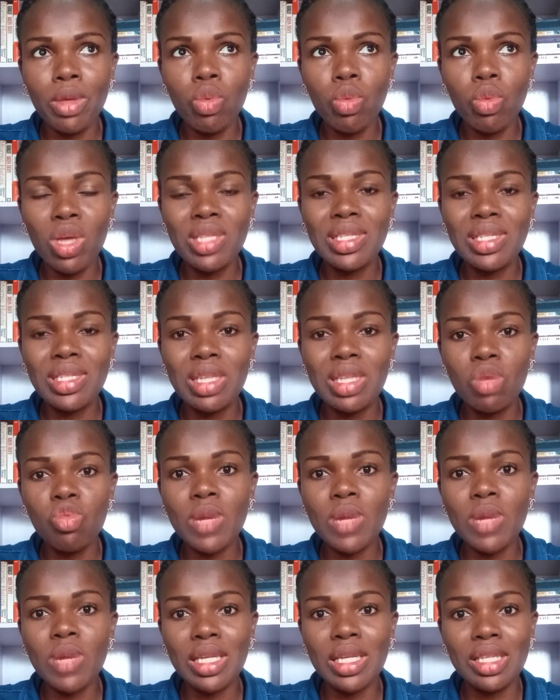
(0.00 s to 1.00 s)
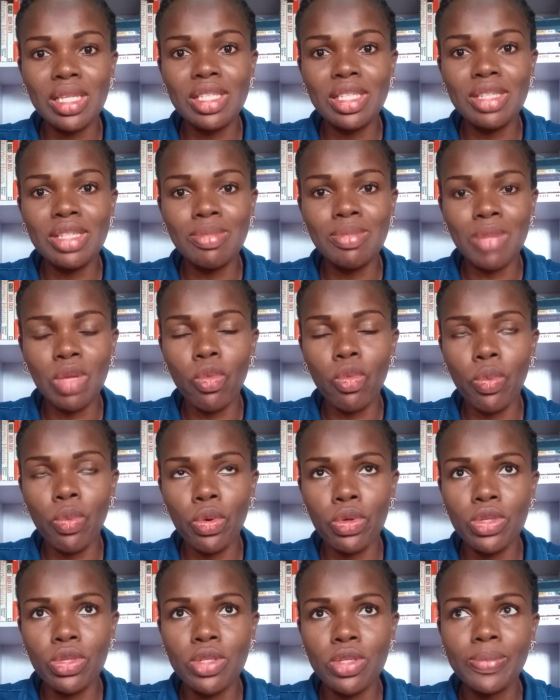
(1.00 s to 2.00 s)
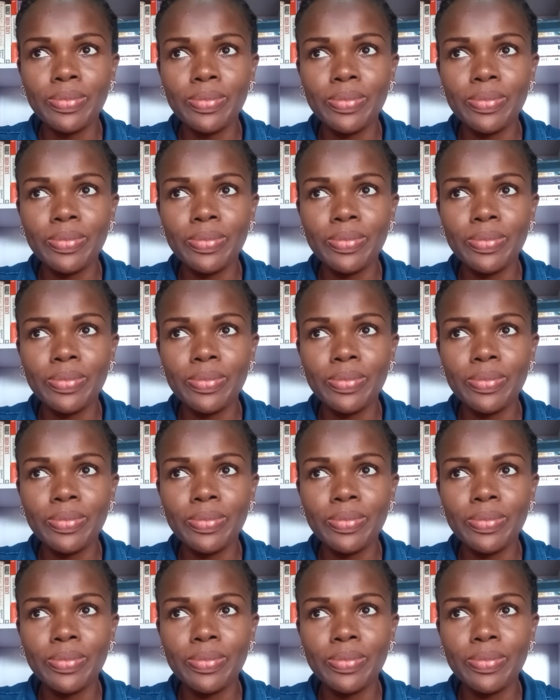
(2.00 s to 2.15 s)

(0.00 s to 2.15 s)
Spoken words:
once a woman hits menopause,